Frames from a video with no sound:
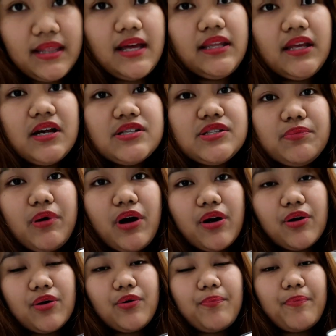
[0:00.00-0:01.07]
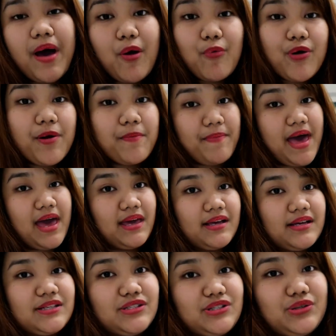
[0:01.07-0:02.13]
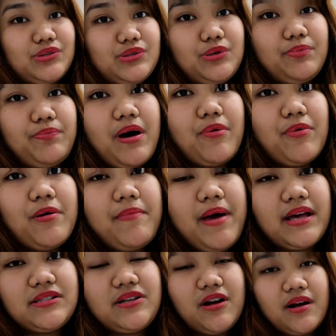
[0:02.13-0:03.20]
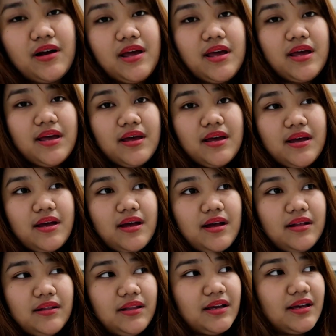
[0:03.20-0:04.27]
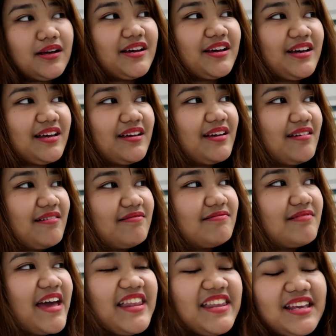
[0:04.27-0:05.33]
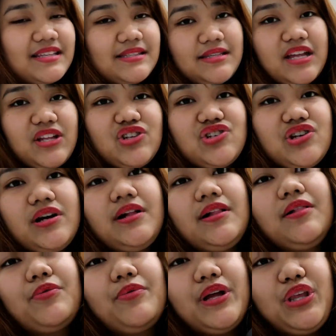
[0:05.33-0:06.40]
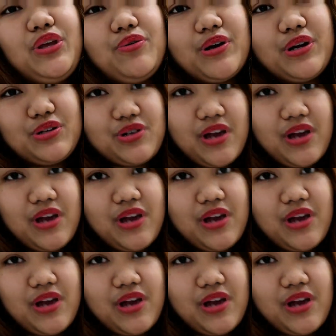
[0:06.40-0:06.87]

letting us borrow power banks. So power banks are like an essential when you are